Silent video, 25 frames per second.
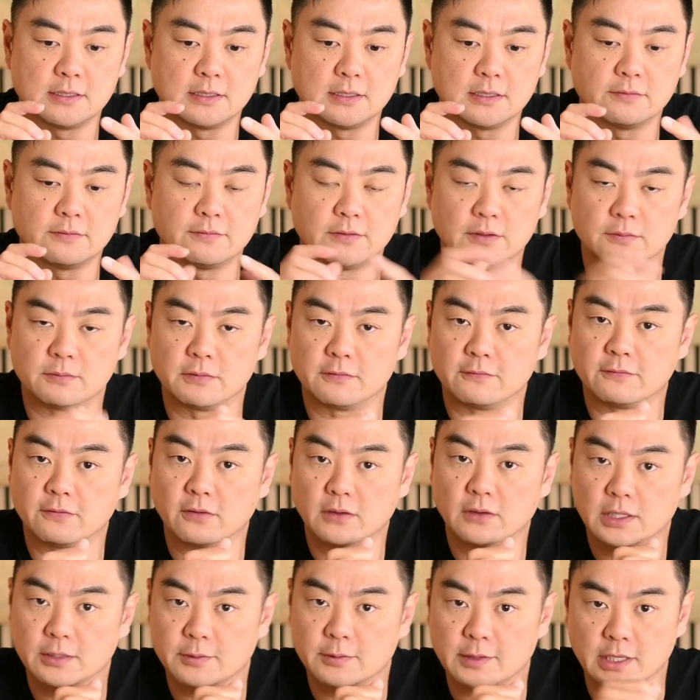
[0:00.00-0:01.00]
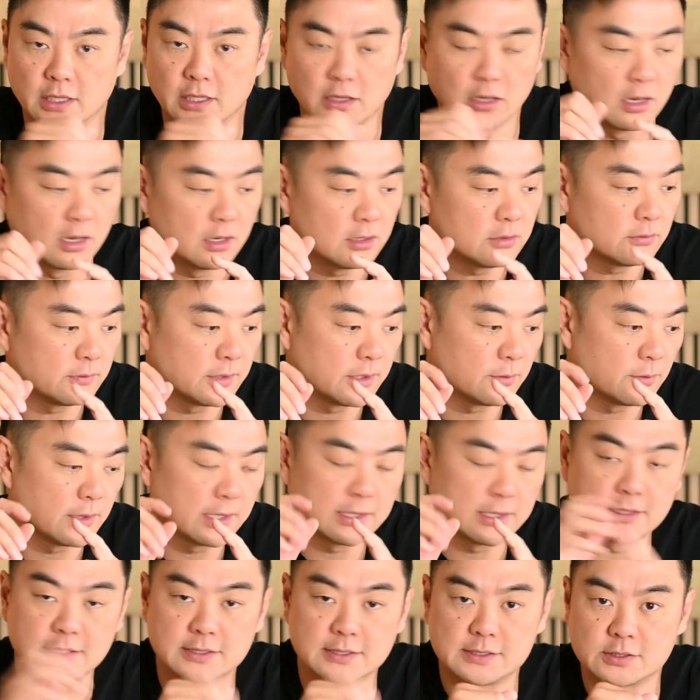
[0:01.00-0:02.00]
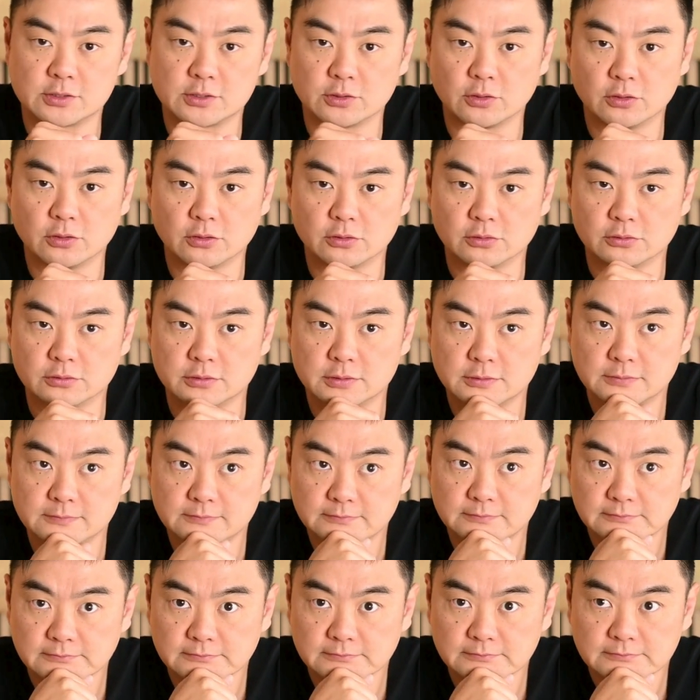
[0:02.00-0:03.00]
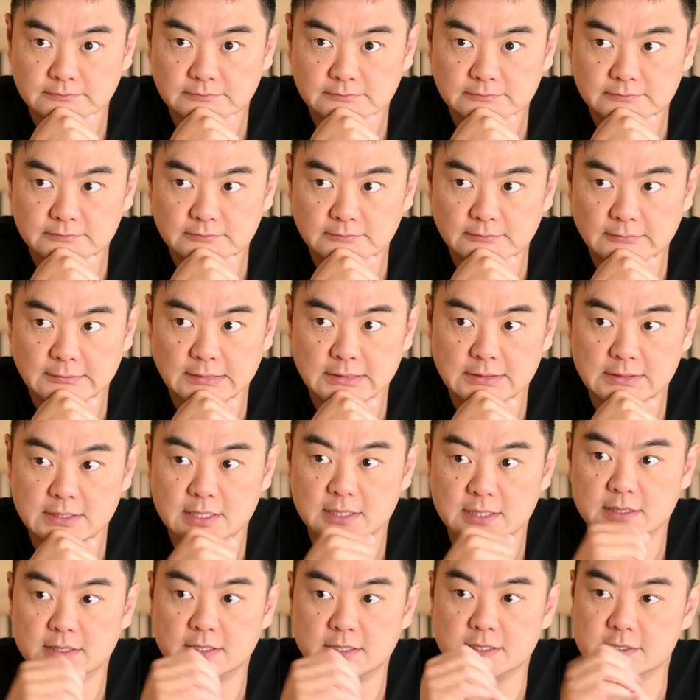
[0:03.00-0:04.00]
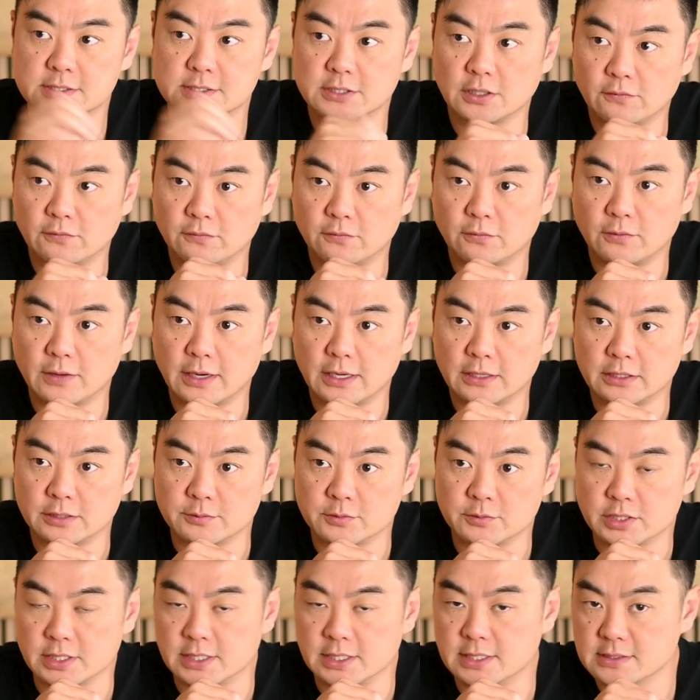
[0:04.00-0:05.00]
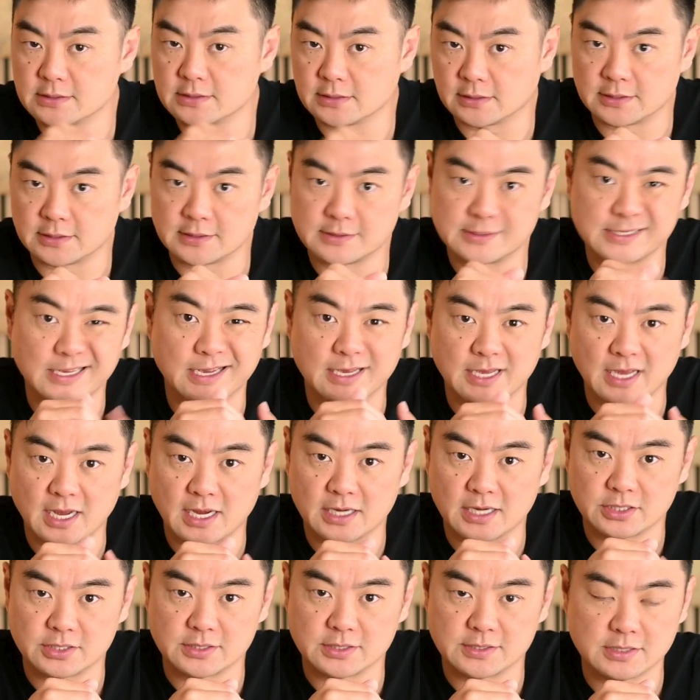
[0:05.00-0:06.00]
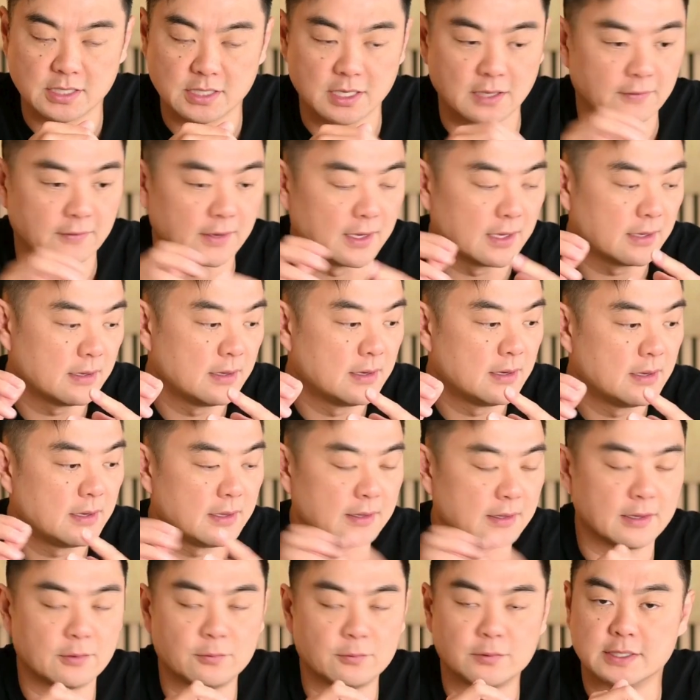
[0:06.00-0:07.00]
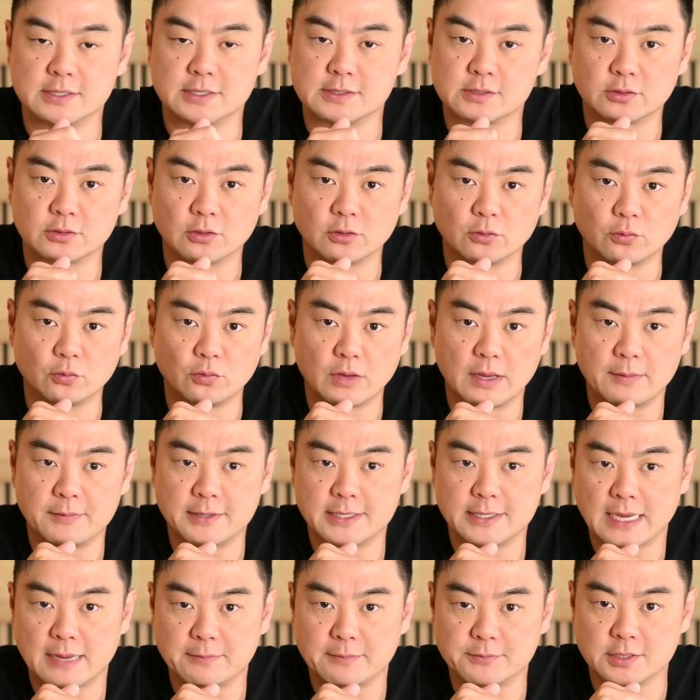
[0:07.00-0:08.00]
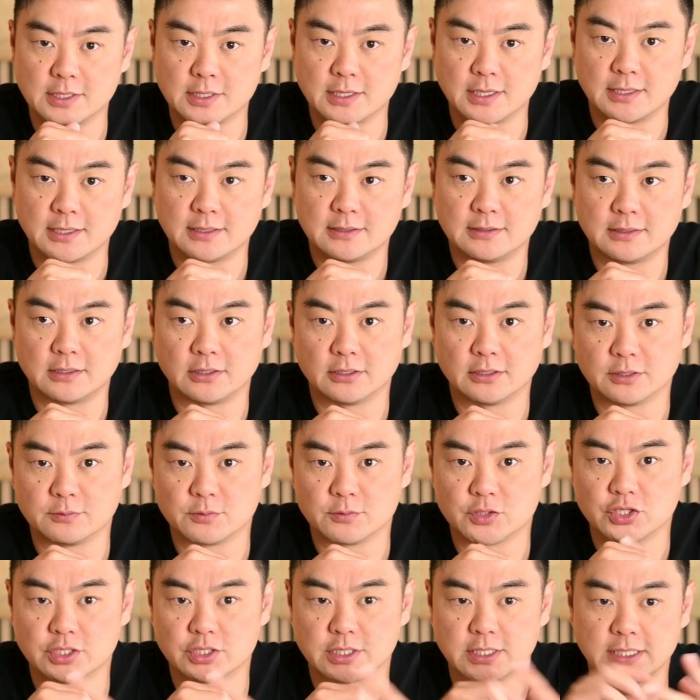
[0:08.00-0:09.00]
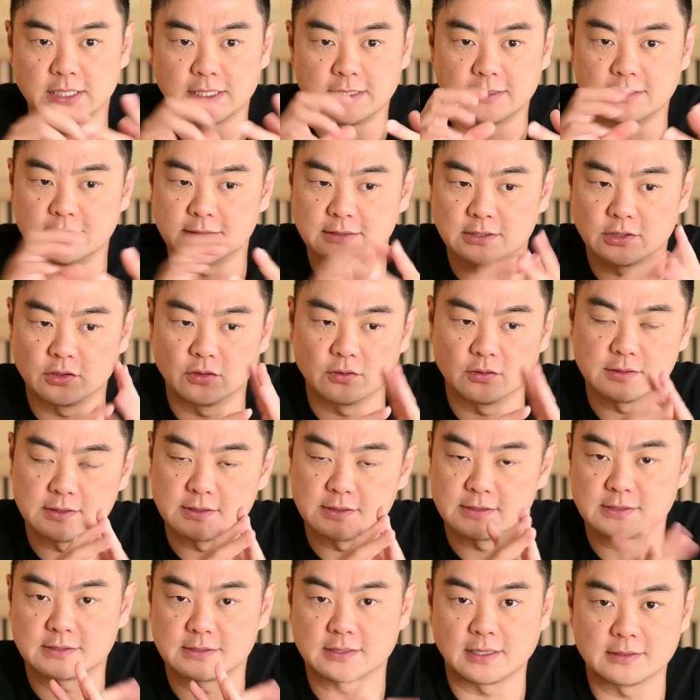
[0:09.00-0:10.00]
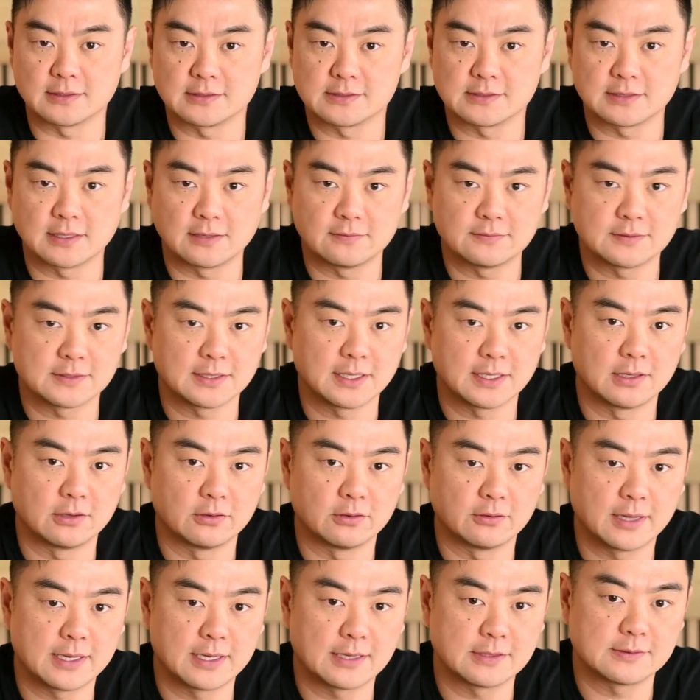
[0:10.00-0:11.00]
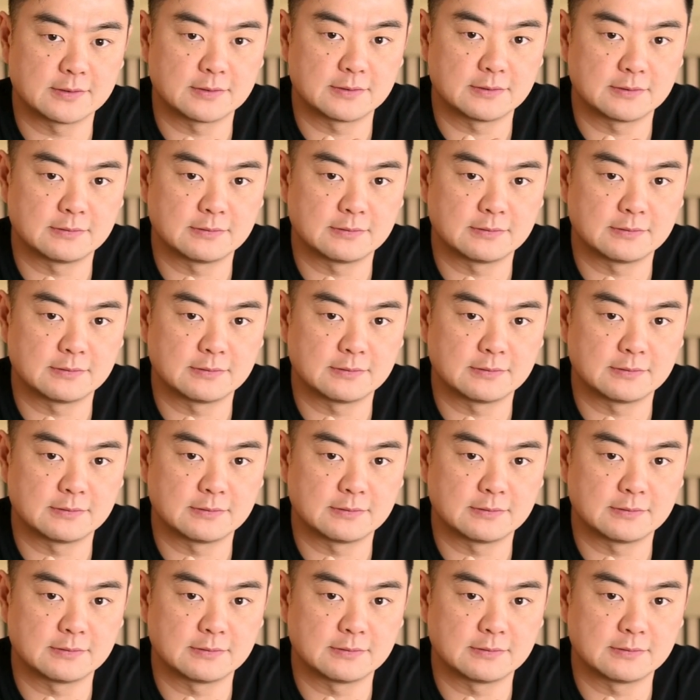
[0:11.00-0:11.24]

if you've been following along, we went and installed the software on the machine, so say ArcGIS Server, then we installed web adapter on the machine and did all this other stuff to get all that